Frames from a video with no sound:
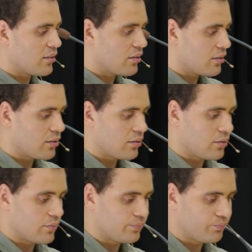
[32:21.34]

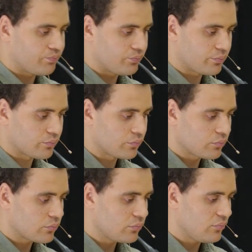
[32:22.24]

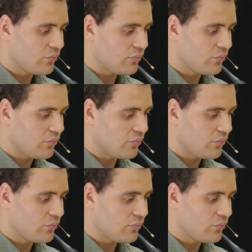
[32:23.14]
No one is speaking in this clip.